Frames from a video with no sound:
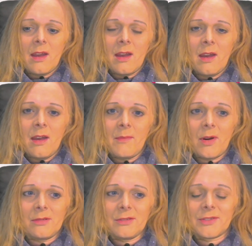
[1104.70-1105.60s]

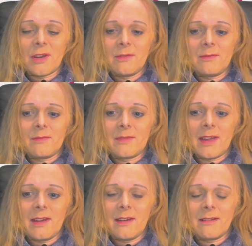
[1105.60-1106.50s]
Also,
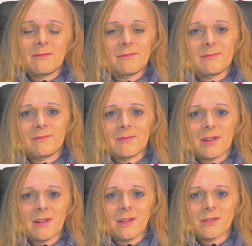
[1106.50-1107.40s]
their
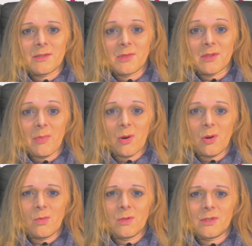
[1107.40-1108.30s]
customer
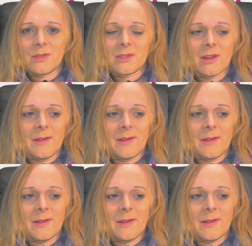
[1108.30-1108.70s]
support was